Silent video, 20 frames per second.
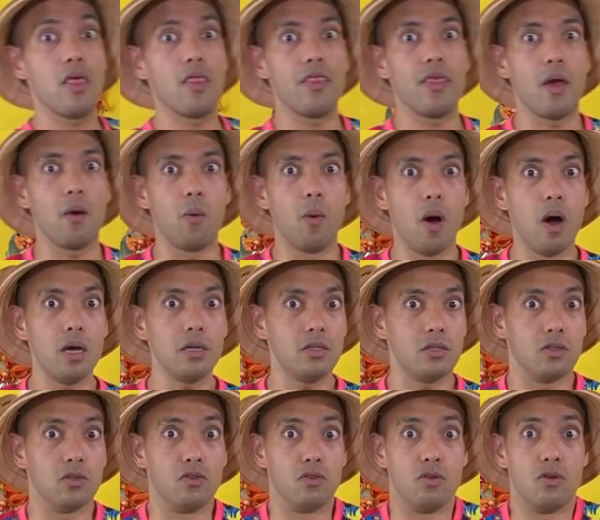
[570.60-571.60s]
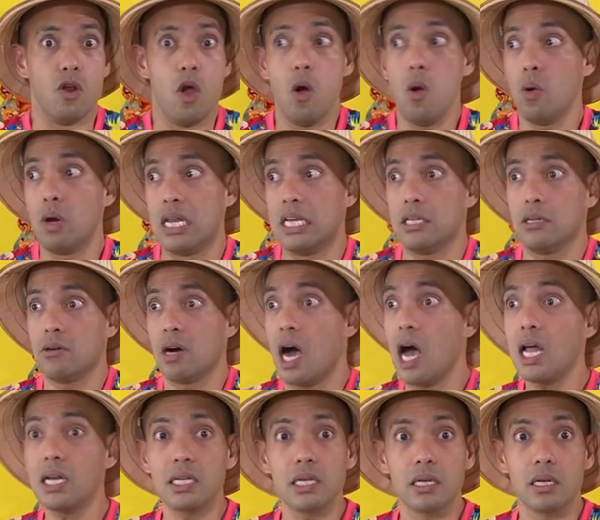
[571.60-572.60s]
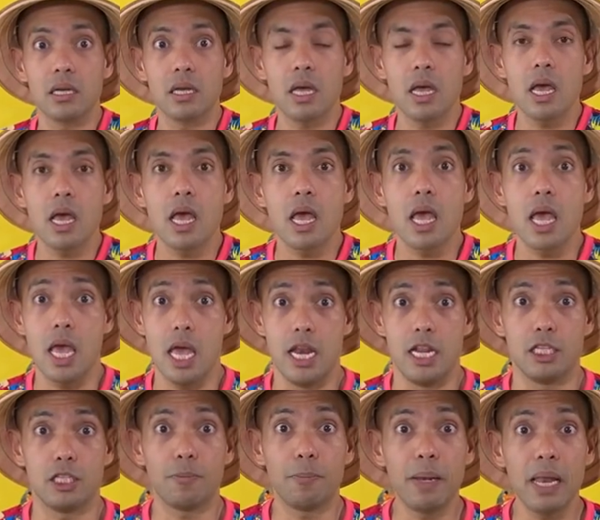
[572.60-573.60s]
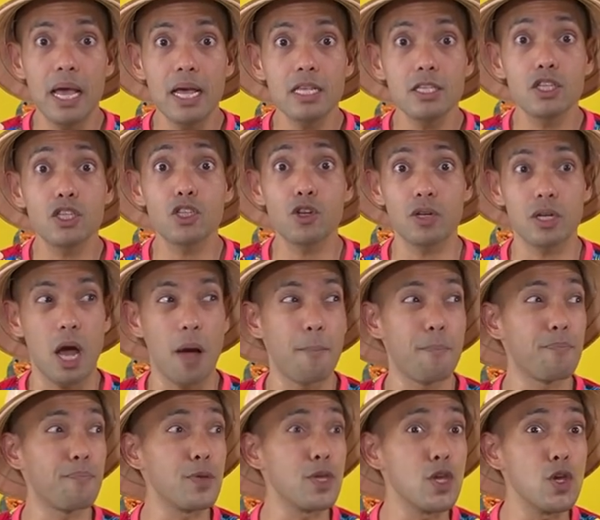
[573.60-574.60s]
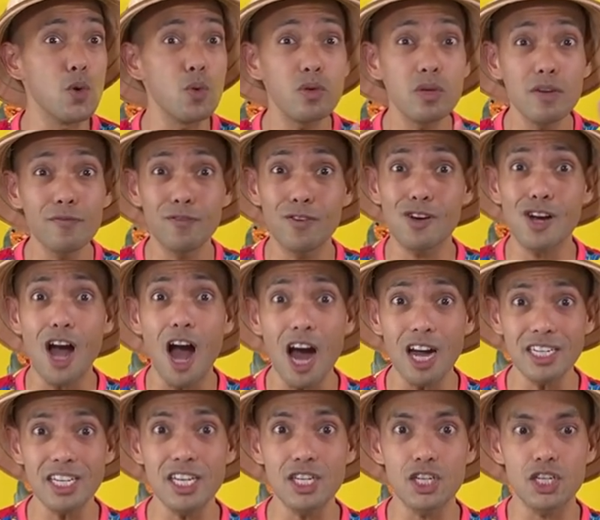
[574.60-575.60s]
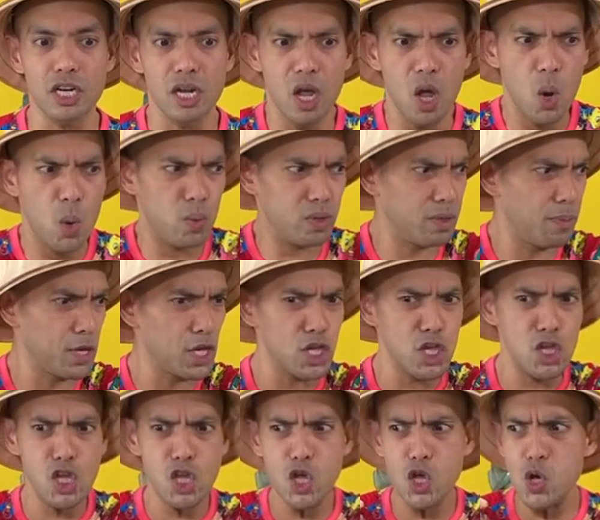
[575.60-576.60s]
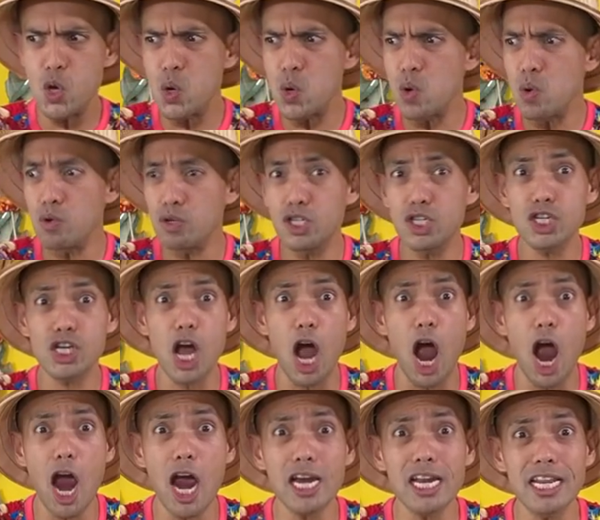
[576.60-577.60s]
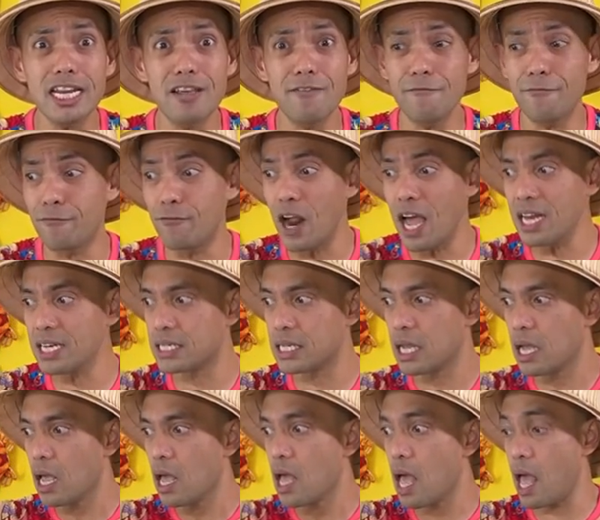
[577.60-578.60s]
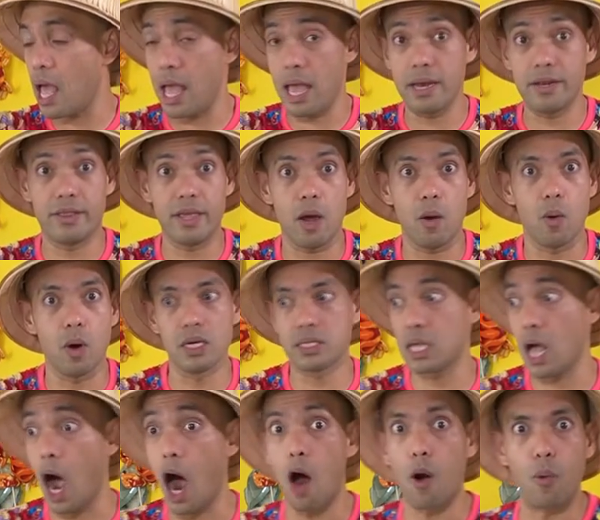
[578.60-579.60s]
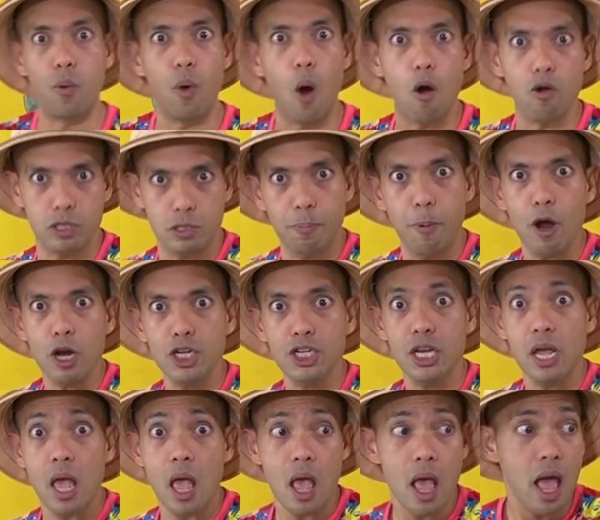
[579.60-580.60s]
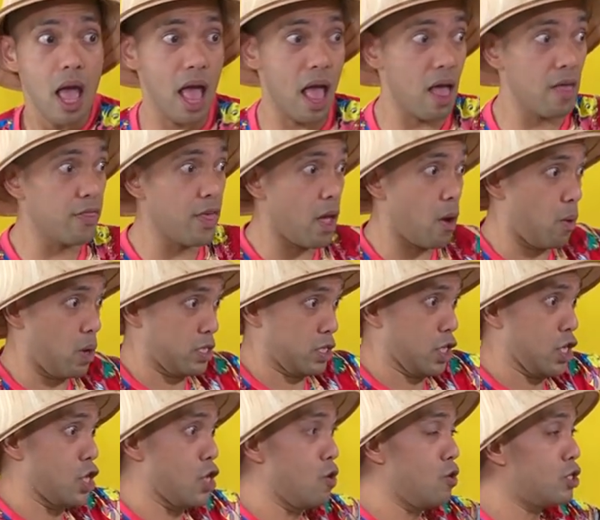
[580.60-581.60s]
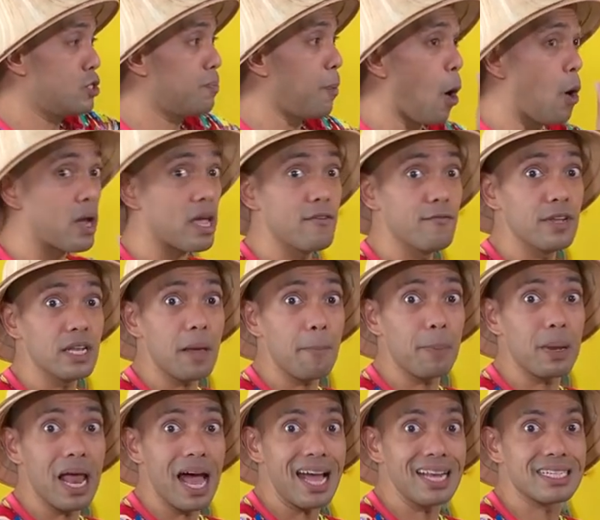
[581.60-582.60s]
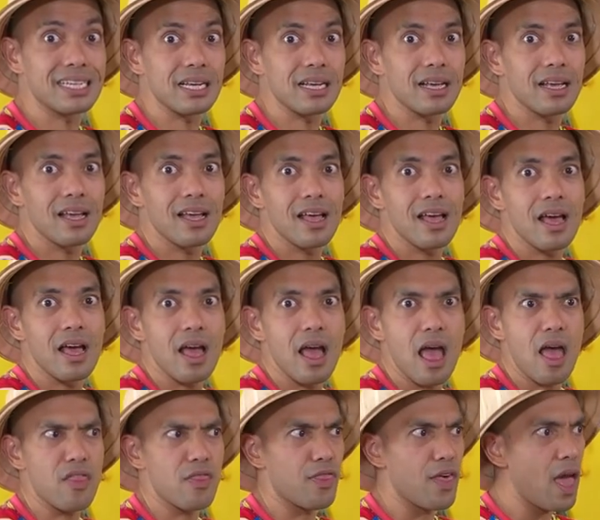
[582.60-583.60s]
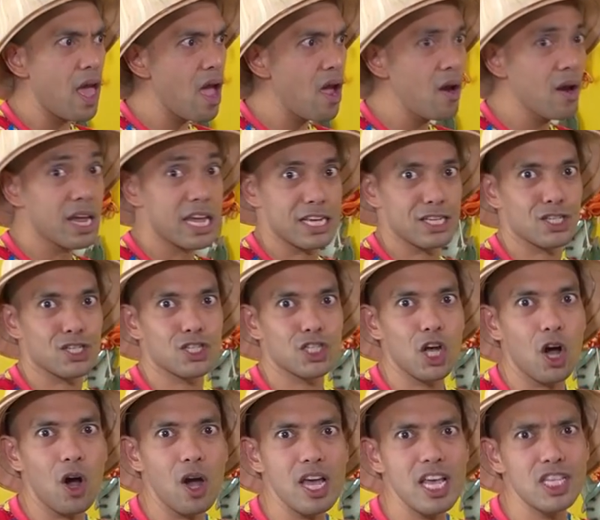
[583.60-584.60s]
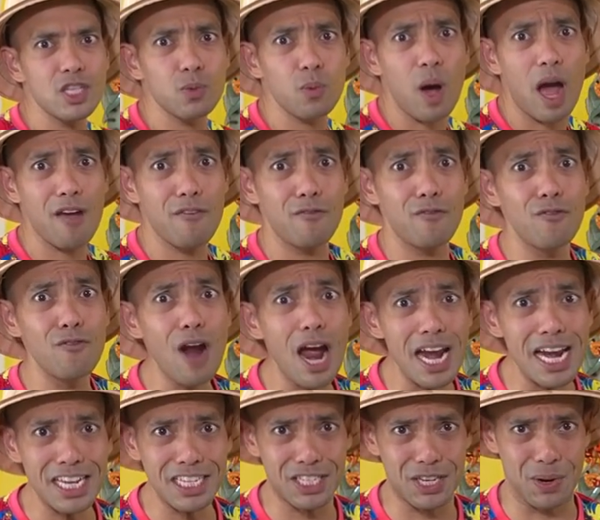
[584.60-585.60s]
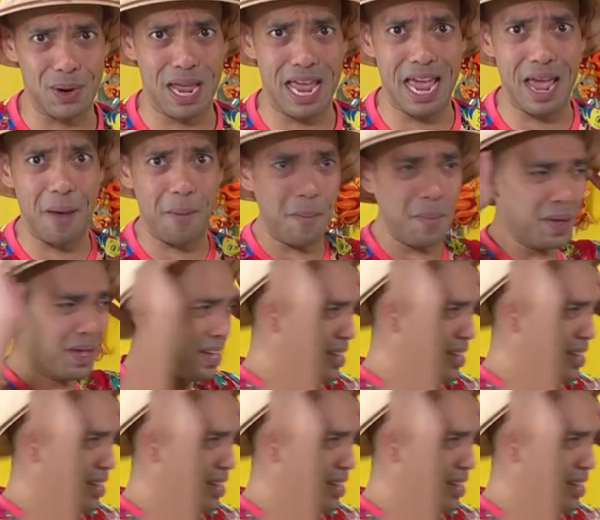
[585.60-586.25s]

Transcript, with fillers: there was no little hut. In its place stood a beautiful cottage with a huge garden in front, and there was a rose bush, and there was a huge bougainvillea plant. And there he saw his wife running to him.